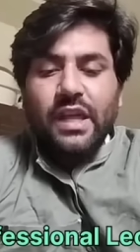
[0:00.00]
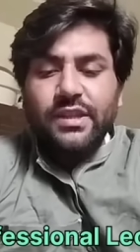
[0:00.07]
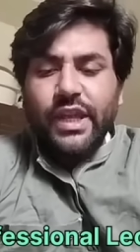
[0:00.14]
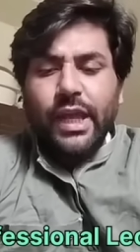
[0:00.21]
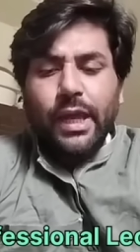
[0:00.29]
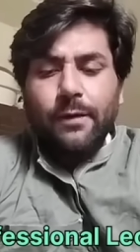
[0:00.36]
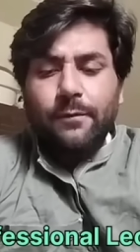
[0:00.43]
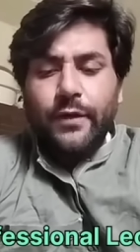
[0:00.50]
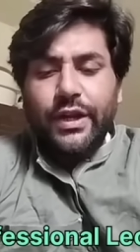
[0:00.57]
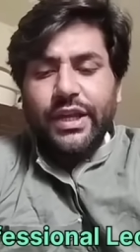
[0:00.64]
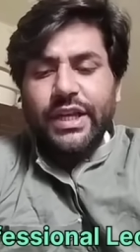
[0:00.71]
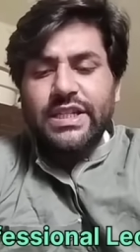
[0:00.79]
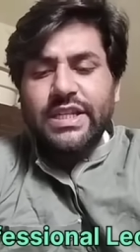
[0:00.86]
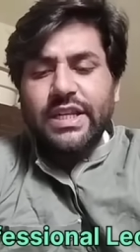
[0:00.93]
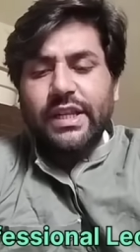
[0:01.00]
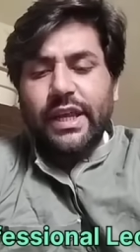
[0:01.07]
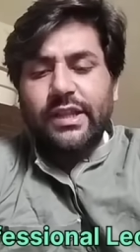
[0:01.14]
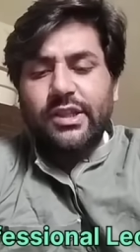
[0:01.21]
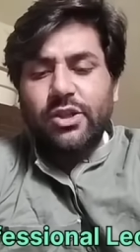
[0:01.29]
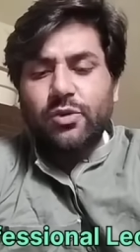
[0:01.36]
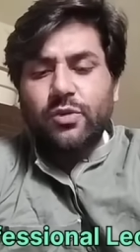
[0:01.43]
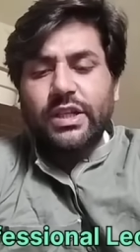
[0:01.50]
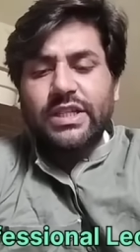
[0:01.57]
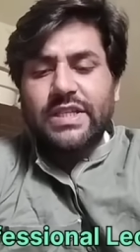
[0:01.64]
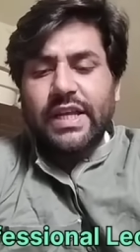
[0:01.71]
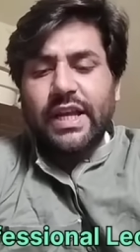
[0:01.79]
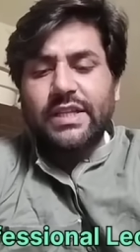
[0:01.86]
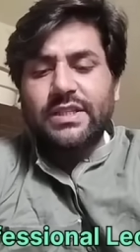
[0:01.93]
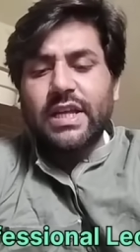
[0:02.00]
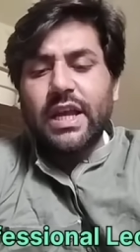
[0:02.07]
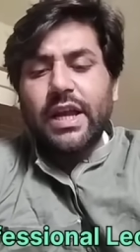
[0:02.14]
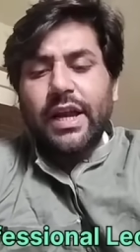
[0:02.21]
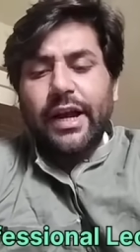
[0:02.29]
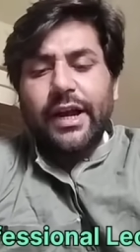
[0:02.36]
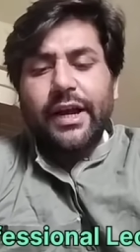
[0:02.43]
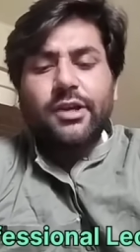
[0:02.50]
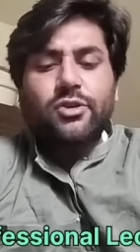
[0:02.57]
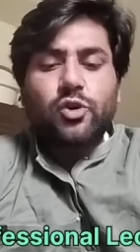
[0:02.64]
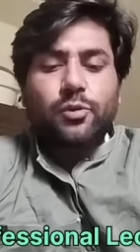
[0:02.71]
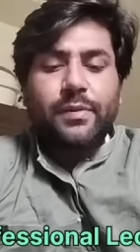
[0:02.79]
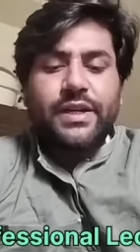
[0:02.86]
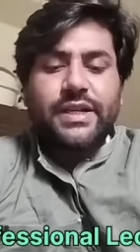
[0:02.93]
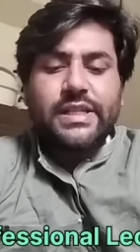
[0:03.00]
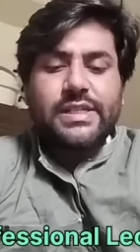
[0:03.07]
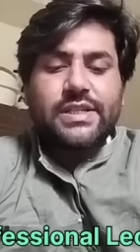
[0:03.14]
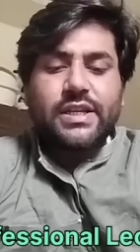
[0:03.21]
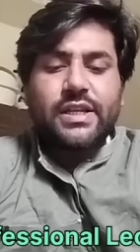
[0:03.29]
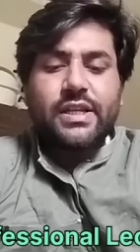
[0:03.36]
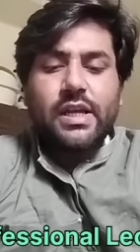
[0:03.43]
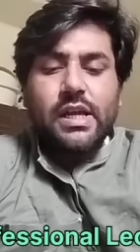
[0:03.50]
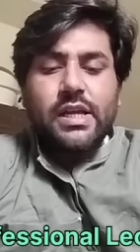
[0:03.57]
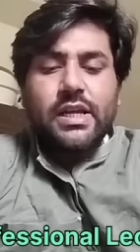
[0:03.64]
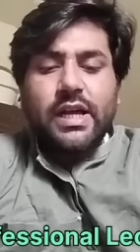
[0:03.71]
They have variation in nuclear size and chromaticity.